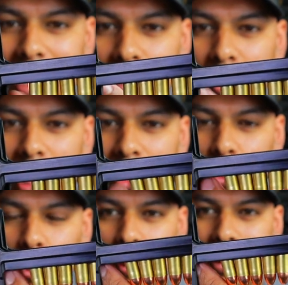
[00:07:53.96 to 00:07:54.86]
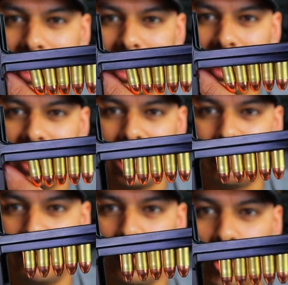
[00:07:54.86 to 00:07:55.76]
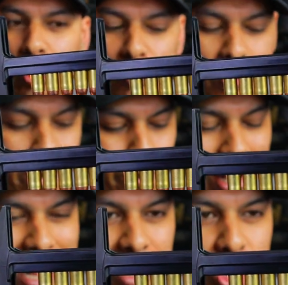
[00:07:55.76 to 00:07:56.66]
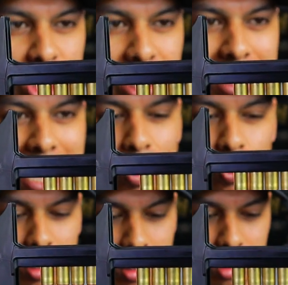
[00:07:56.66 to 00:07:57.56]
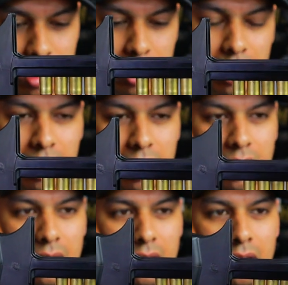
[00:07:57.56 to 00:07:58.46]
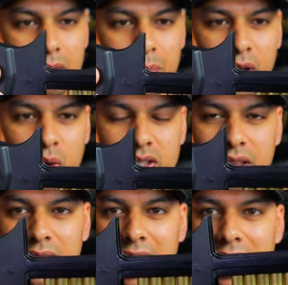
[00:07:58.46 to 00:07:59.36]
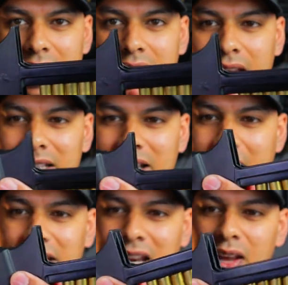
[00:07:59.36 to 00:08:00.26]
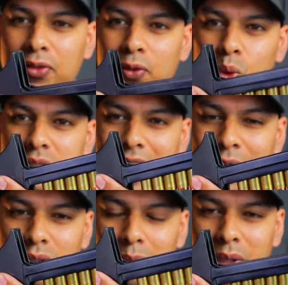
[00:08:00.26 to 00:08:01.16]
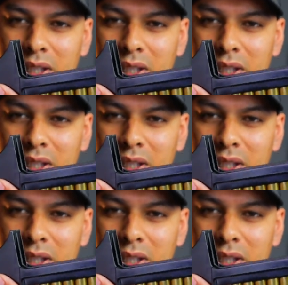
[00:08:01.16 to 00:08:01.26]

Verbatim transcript: round to get all the way in there before you've plunged it down. Because then it kind of like falls out a